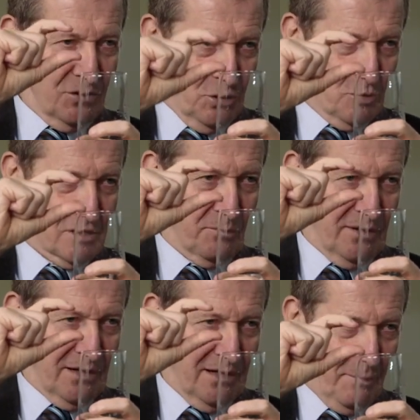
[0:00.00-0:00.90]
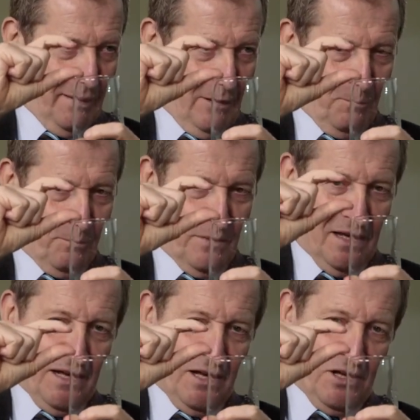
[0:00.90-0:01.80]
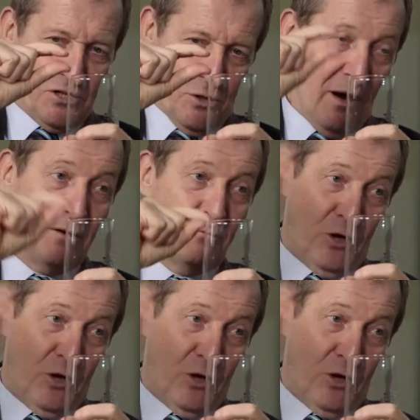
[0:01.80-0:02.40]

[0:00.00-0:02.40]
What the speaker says: do something about. So I